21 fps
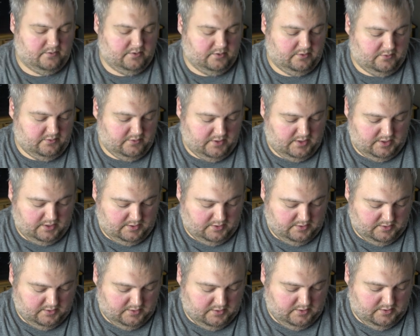We're going to create
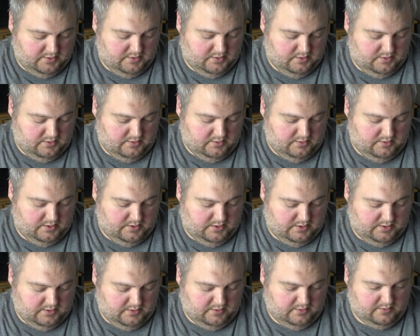
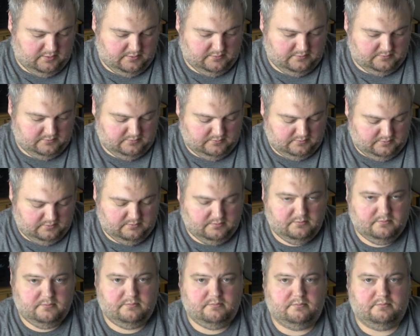the
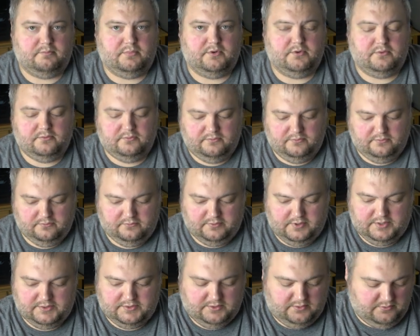boot
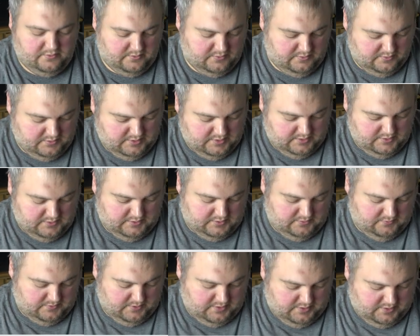rescue
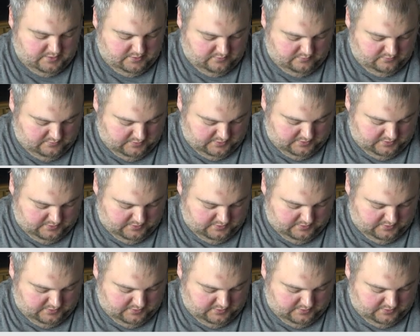disk right now.